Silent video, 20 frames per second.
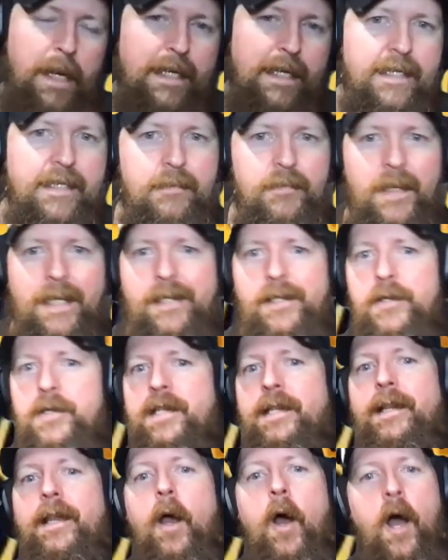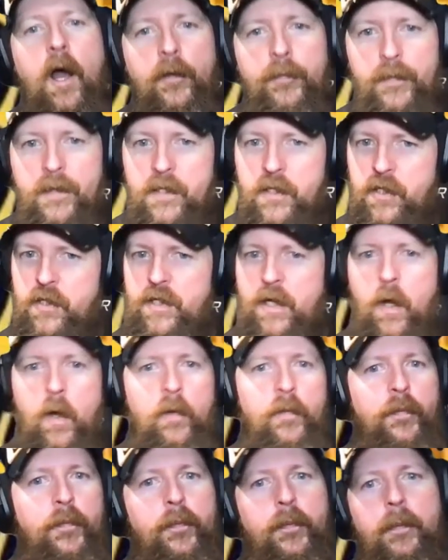By, by using the off the
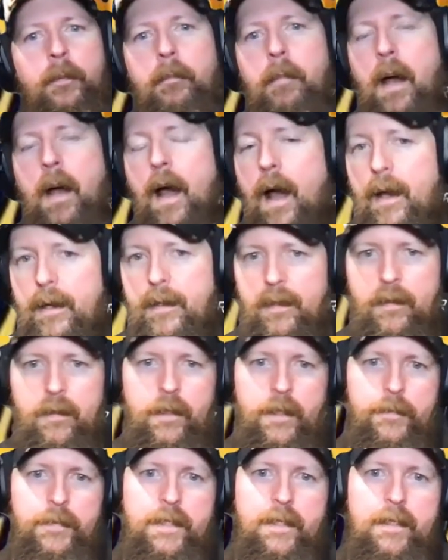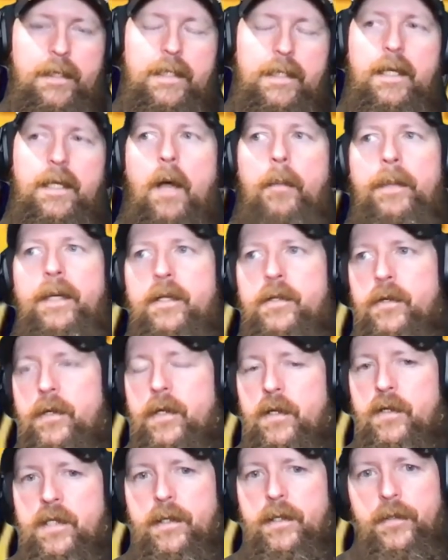shelf pocket clips these companies
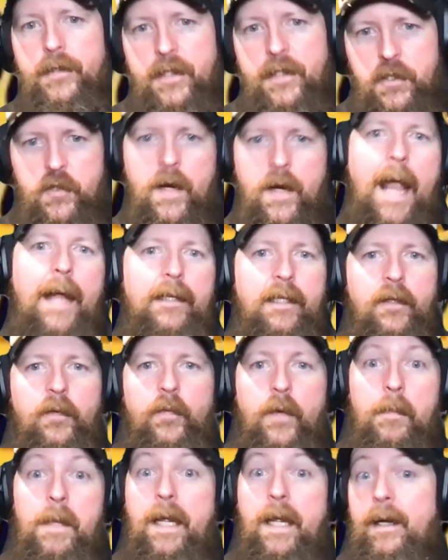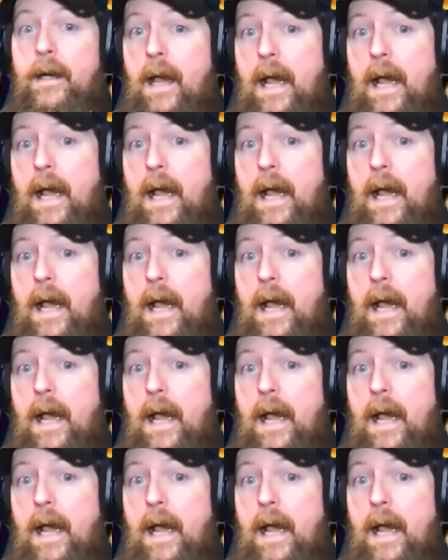are using, you're detracting from it.